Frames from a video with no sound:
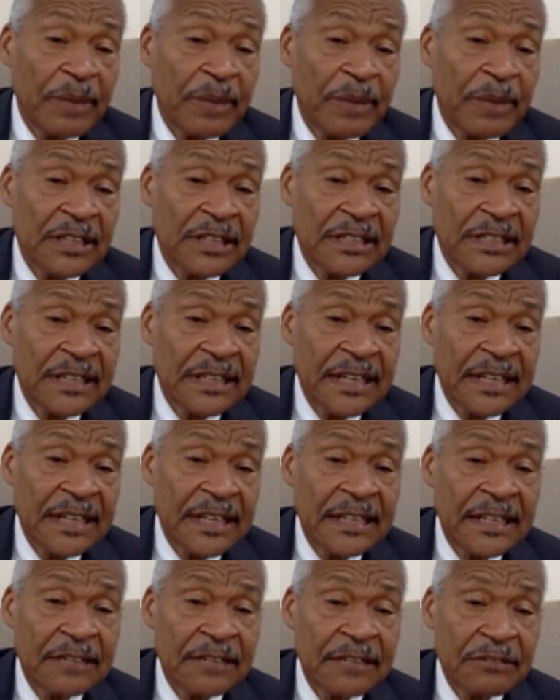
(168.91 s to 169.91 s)
hidden in the
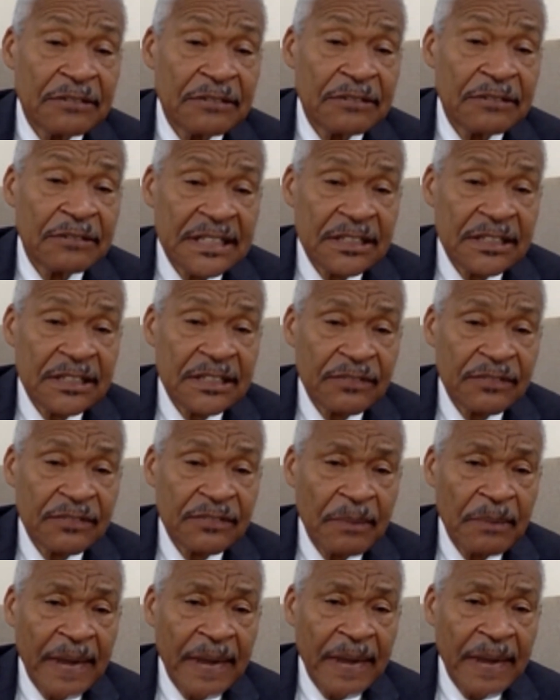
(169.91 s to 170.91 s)
recesses of your mind
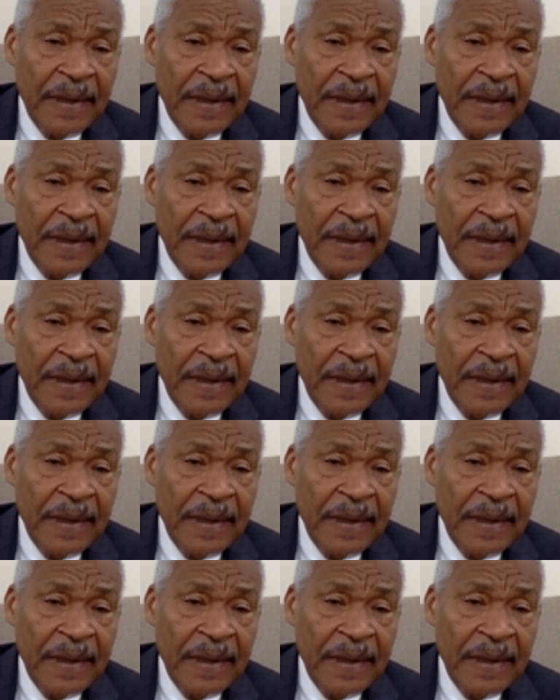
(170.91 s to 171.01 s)
and